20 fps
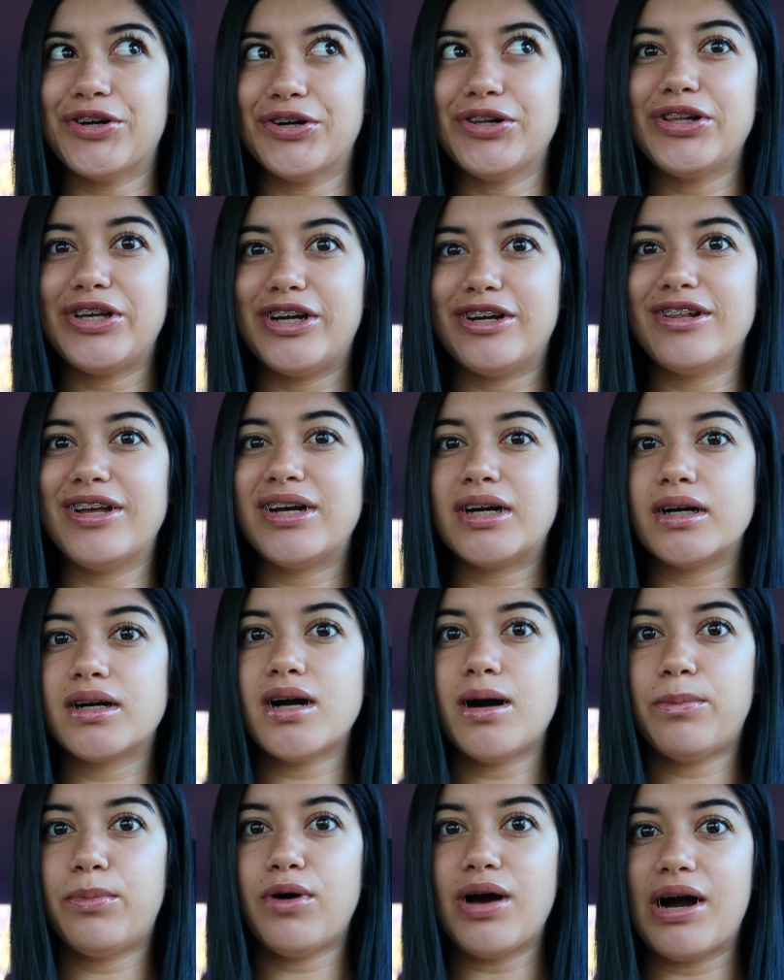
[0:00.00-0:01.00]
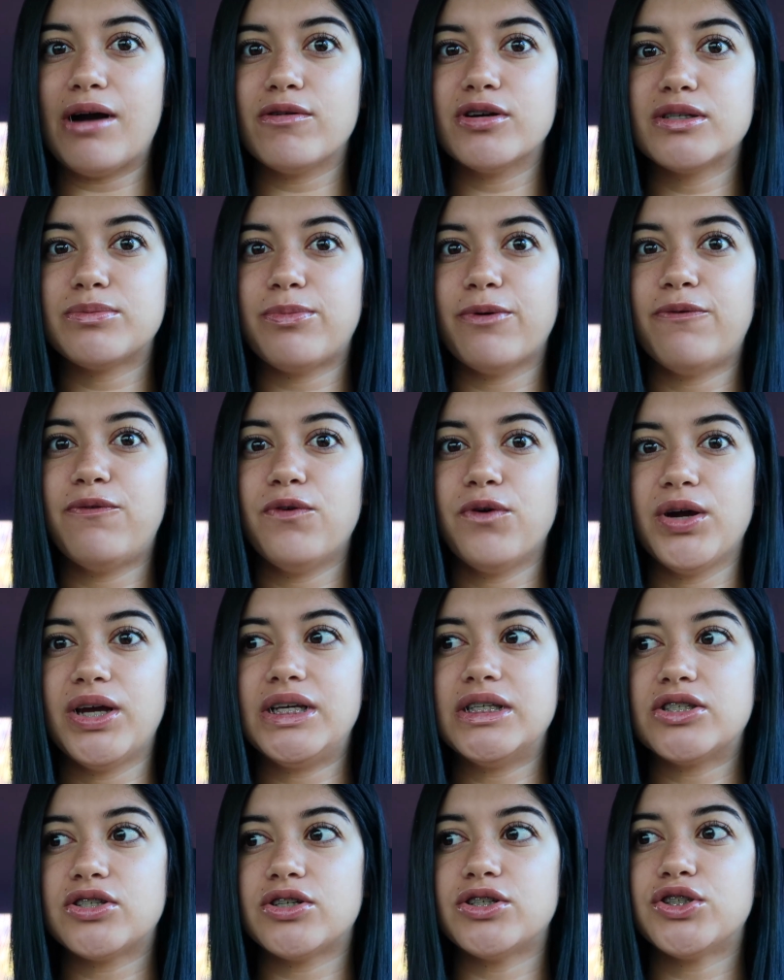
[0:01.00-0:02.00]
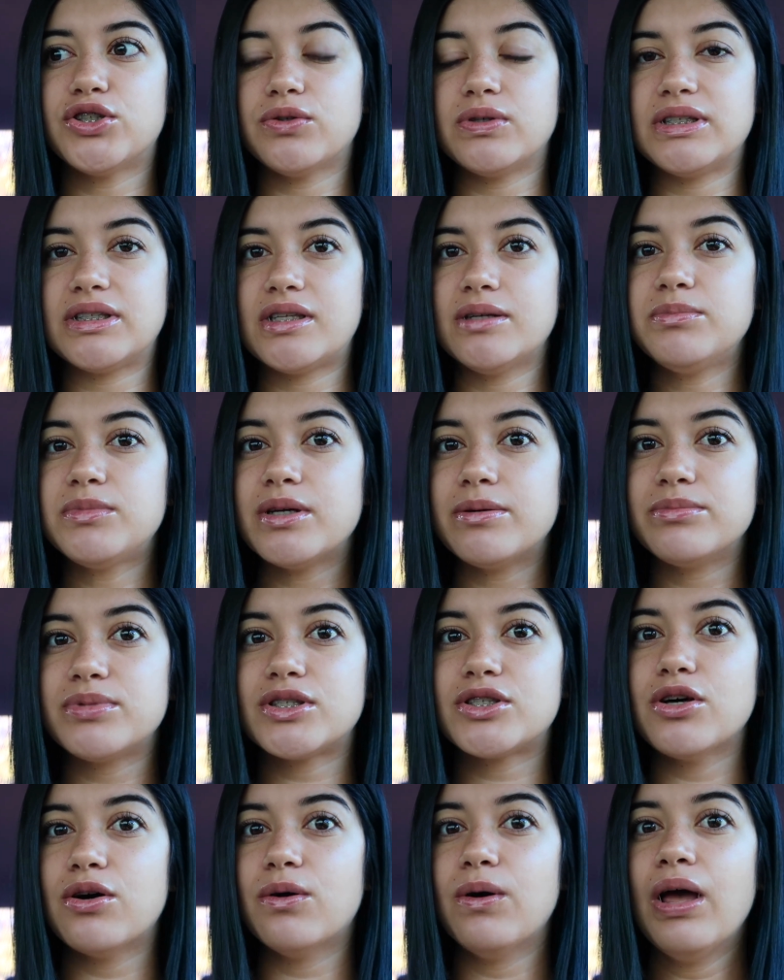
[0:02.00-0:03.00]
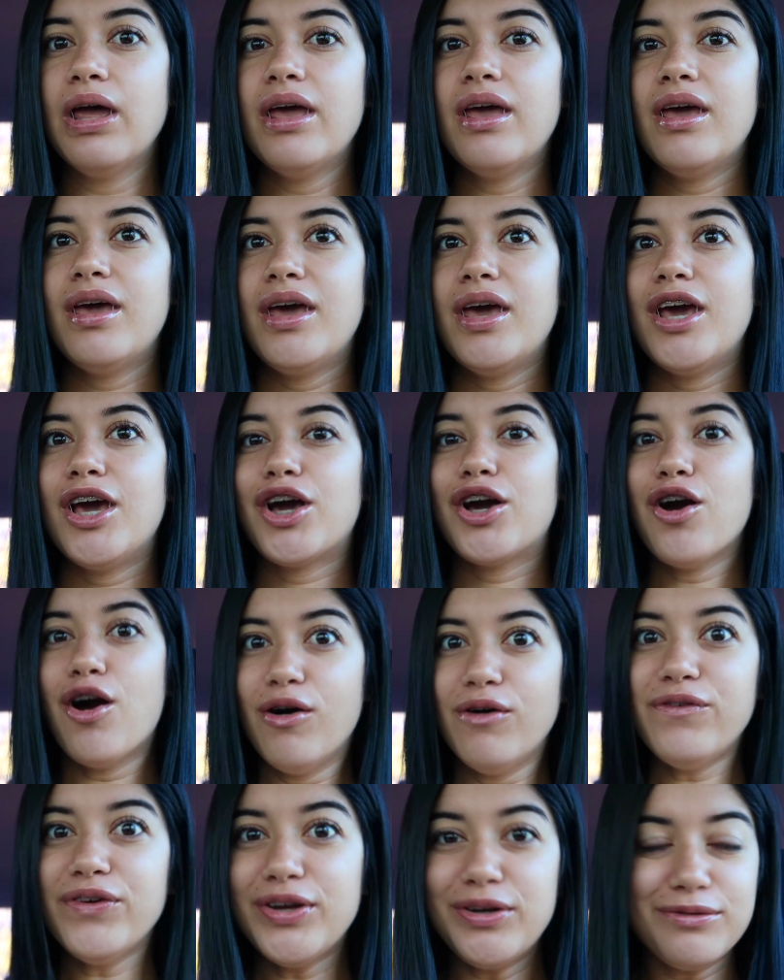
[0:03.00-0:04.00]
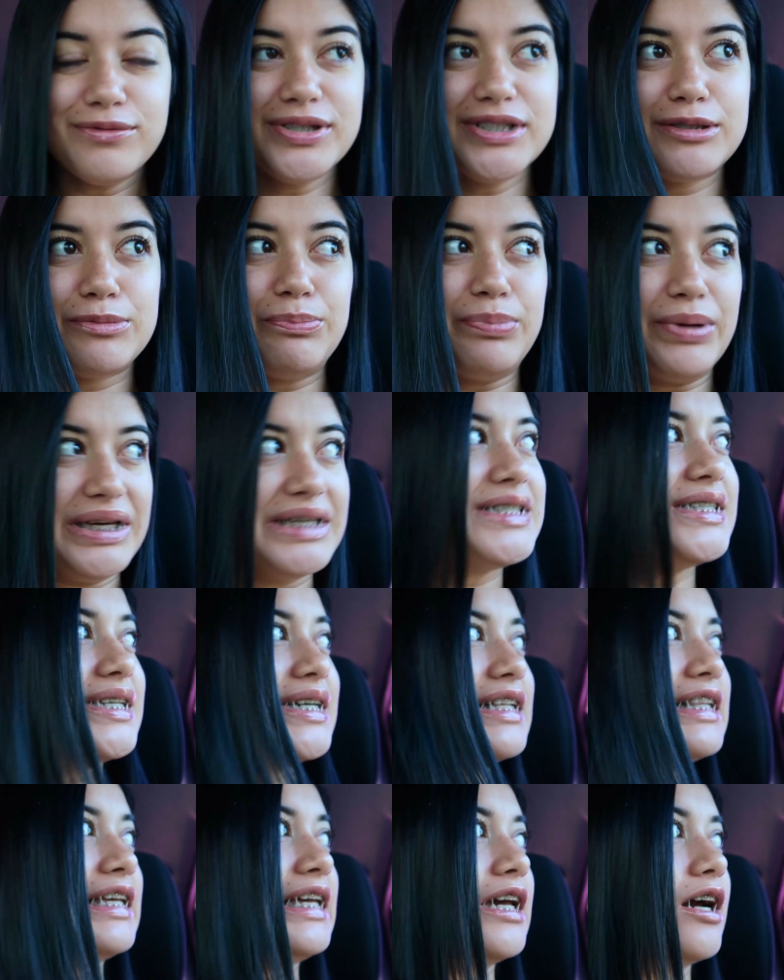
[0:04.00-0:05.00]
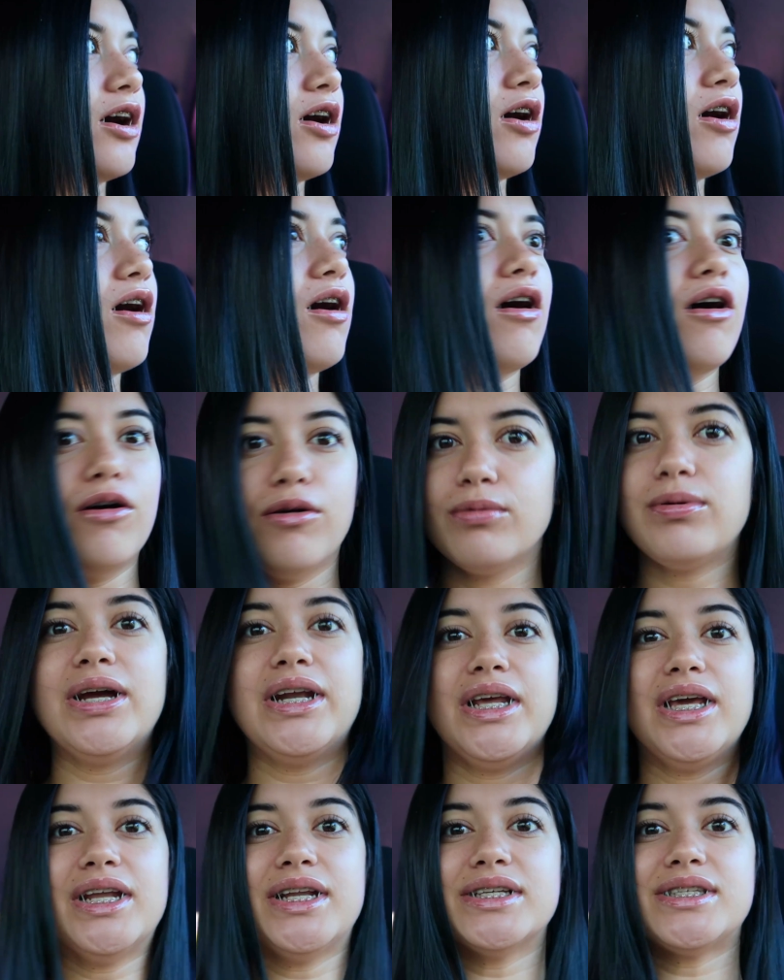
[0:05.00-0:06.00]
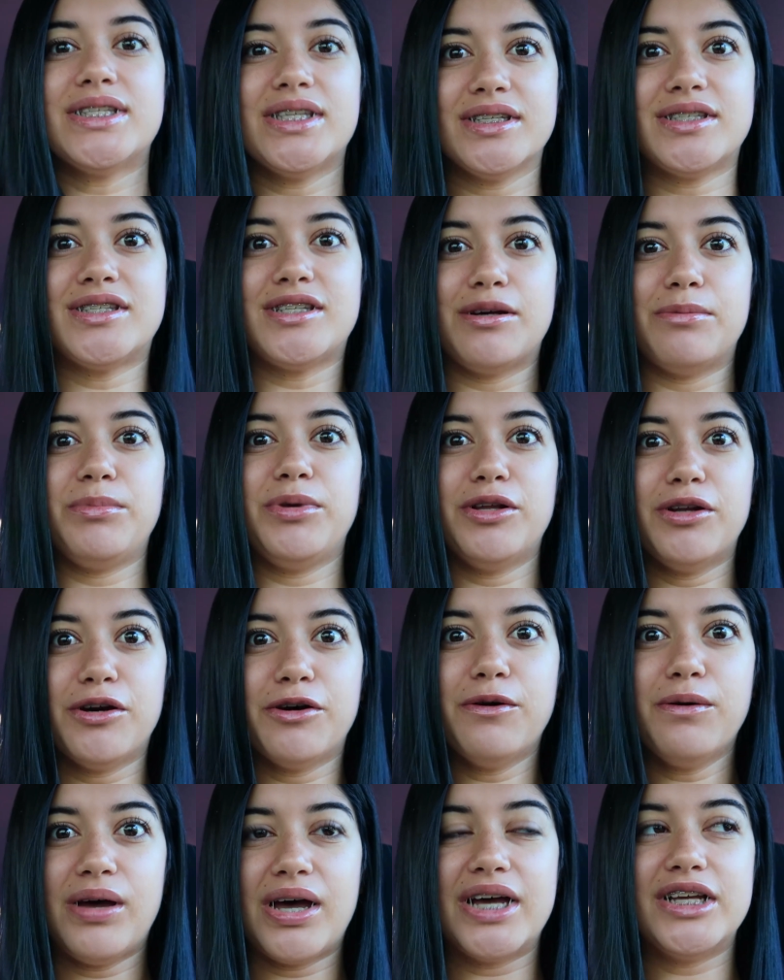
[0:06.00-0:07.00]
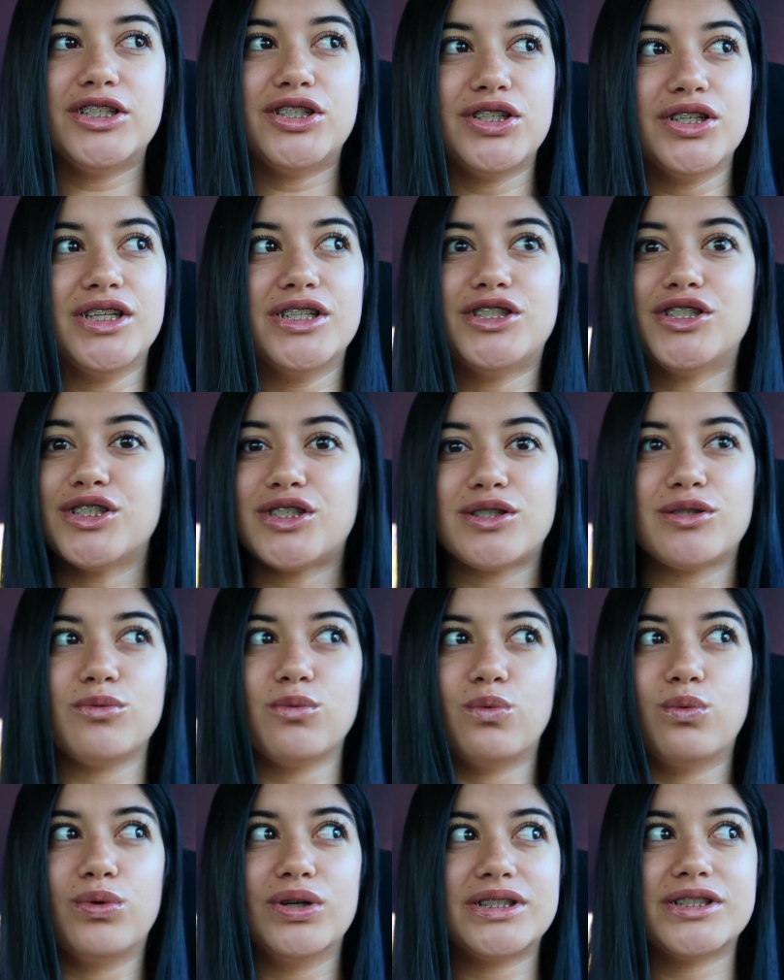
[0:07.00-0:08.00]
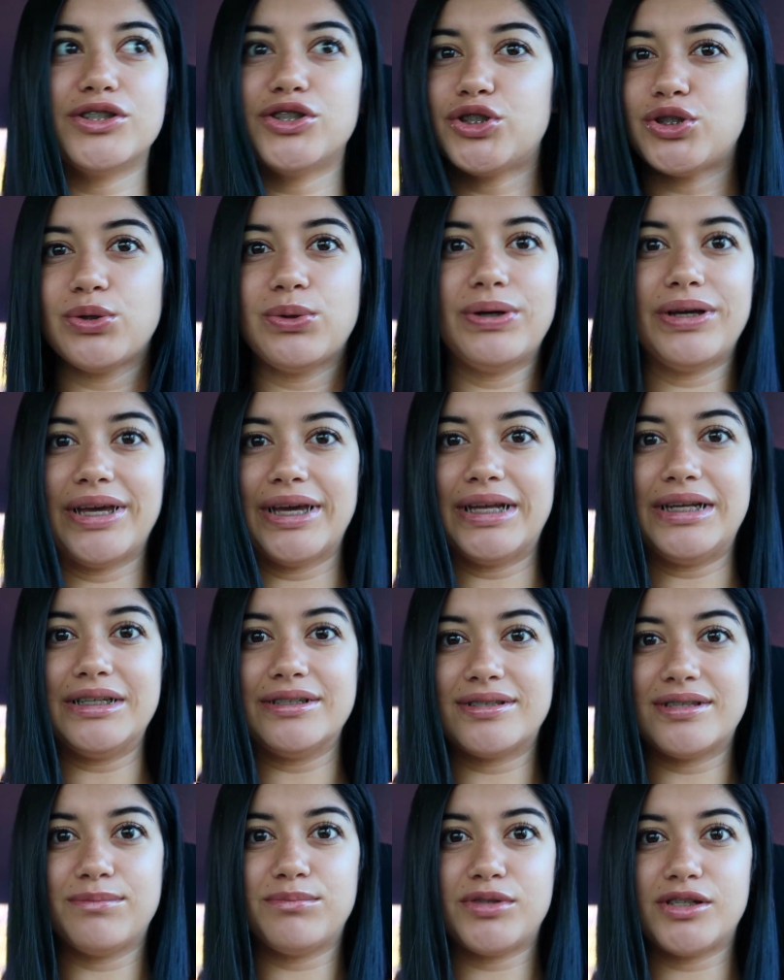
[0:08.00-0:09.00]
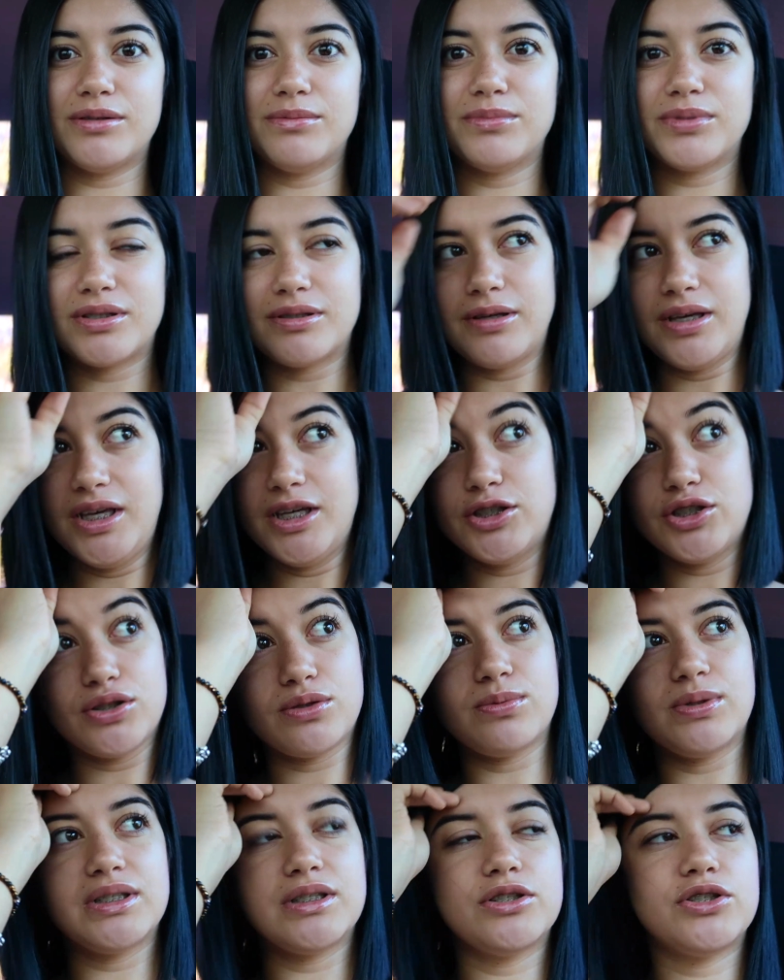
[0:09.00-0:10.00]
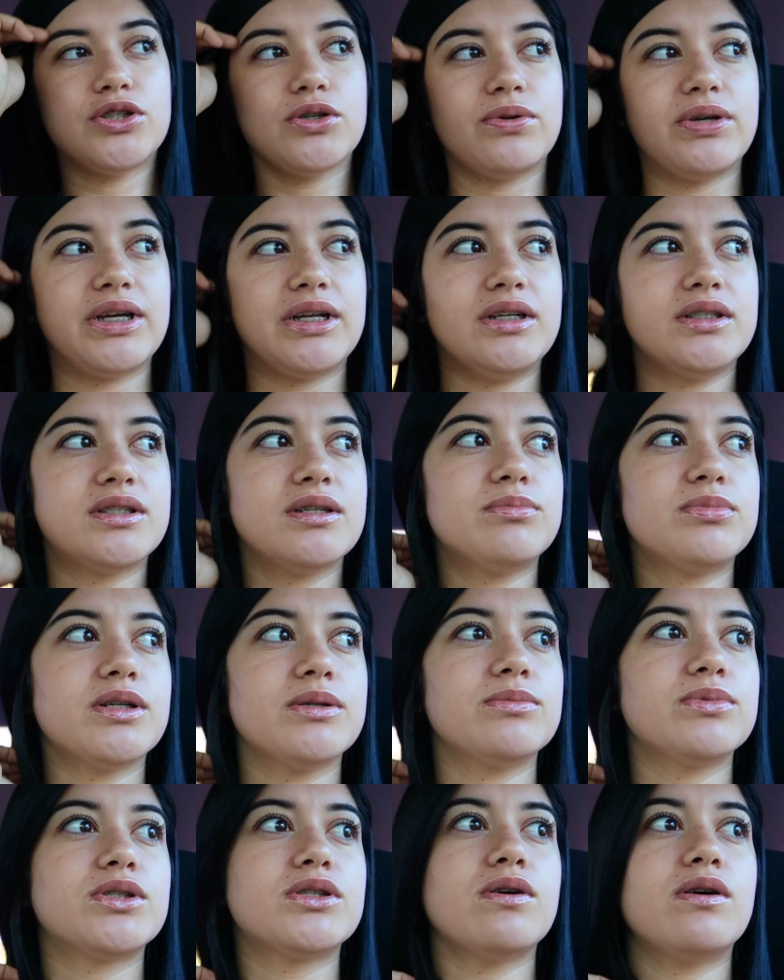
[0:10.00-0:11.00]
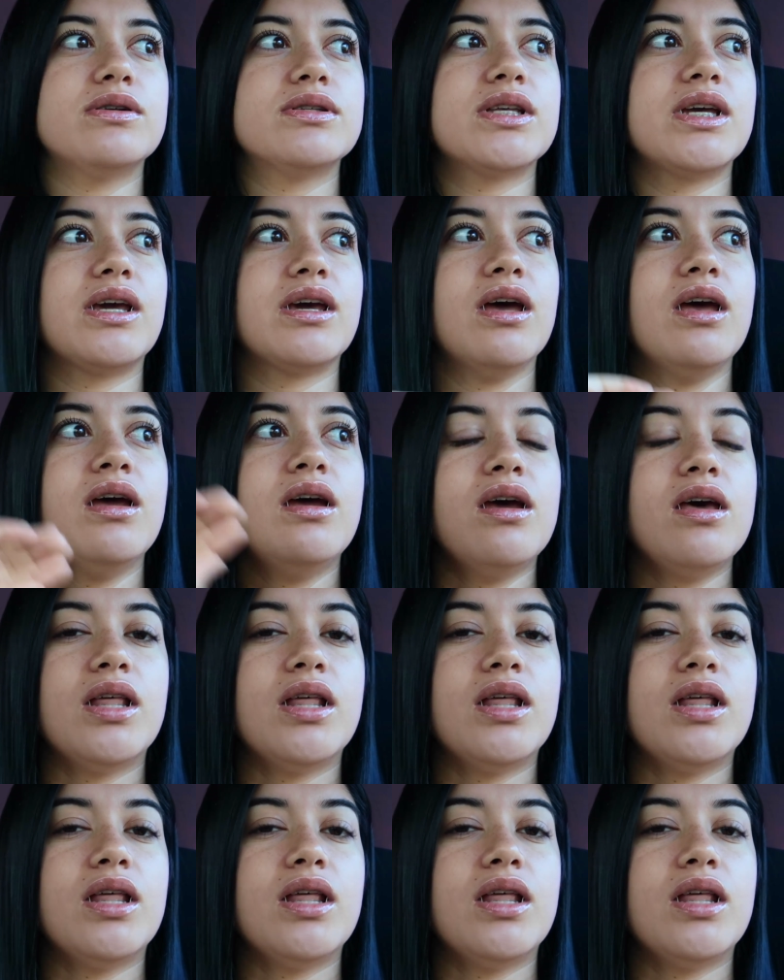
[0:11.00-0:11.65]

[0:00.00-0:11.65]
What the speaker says: earlier, like a couple hours before he started showing symptoms. So COVID was basically already in his system, you know. It just wasn't showing any symptoms. He just wasn't showing any symptoms. So I was like,